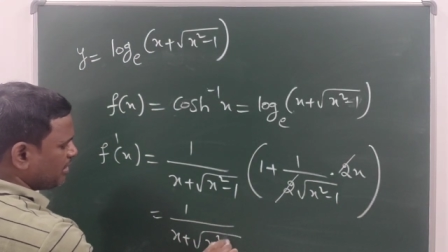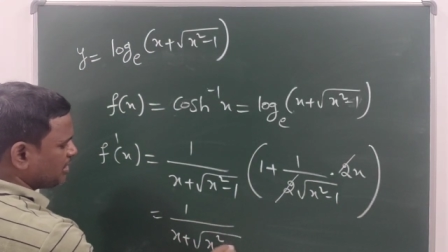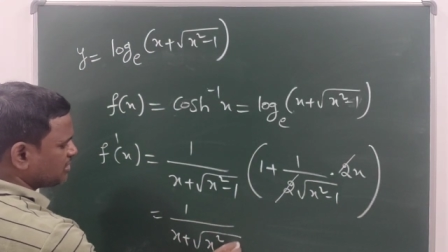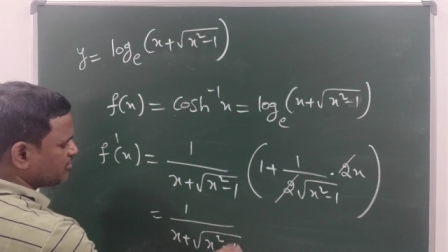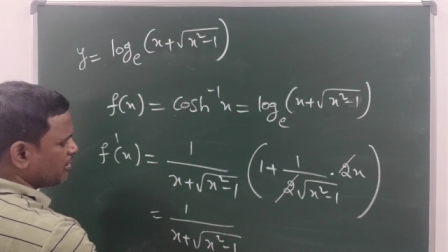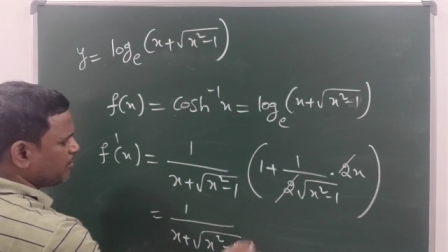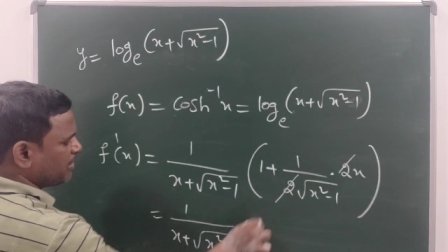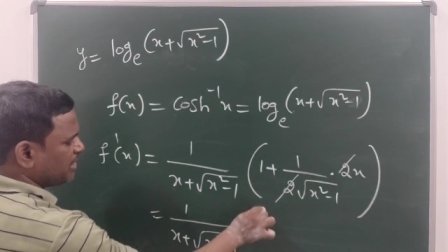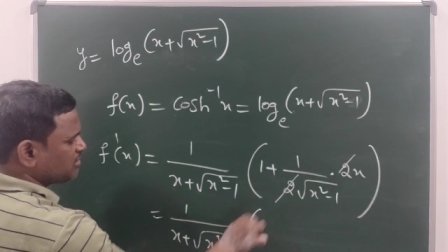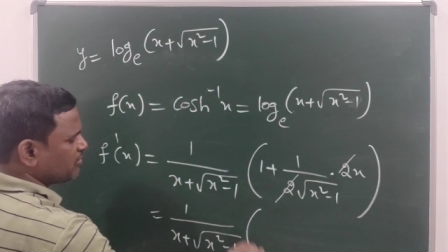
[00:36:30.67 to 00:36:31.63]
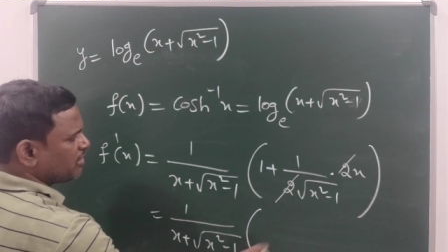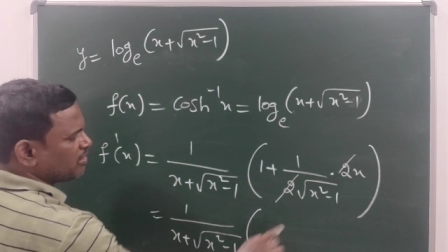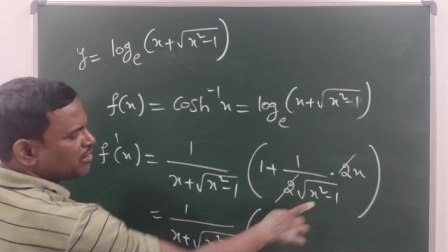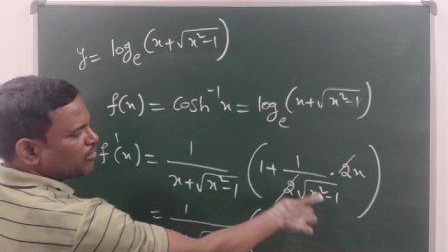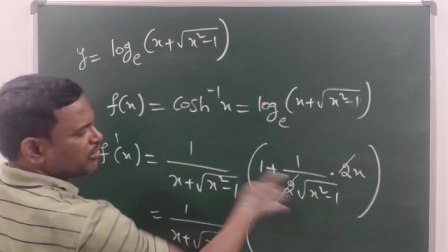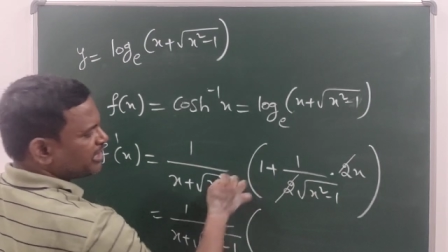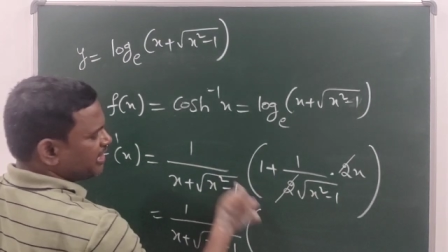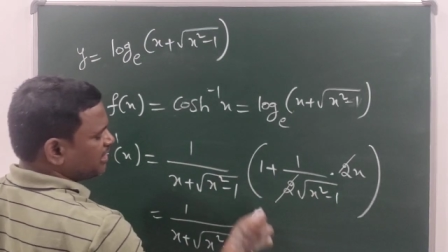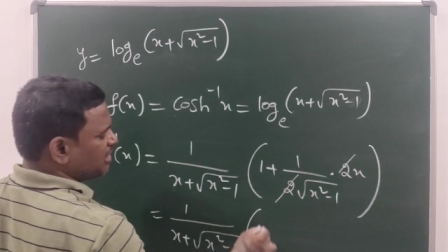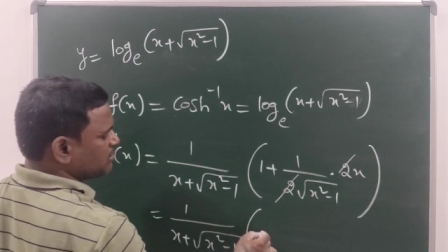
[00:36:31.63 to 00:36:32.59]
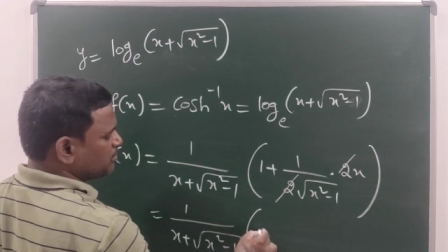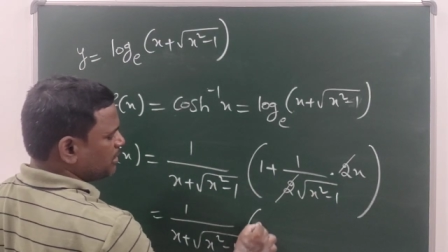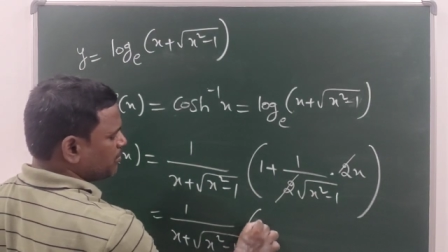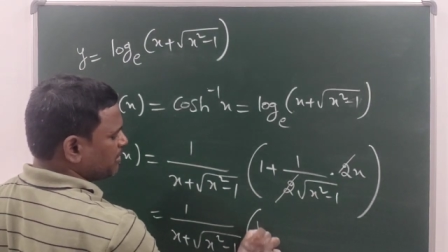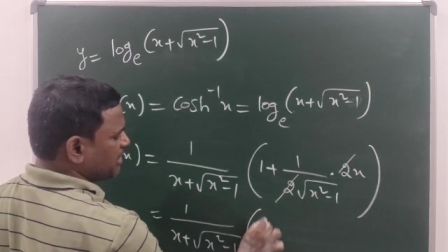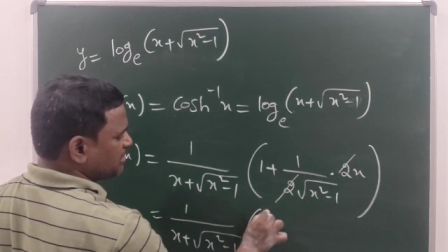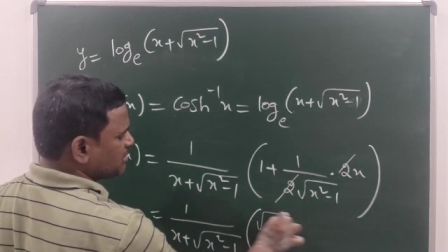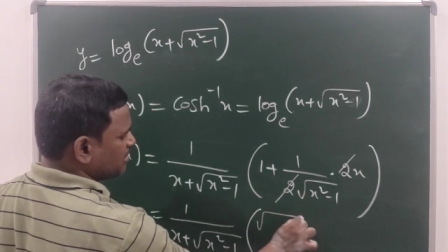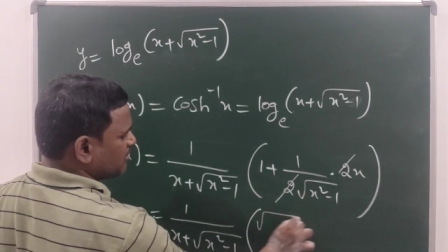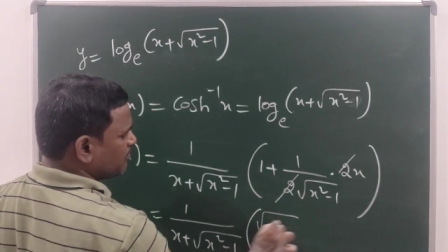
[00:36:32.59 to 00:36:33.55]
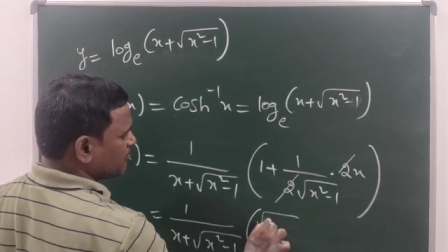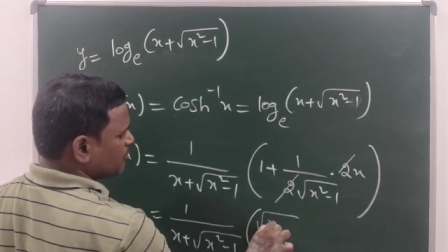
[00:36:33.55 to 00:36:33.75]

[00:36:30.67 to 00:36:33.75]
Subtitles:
x square minus 1. Now take cross multiplication.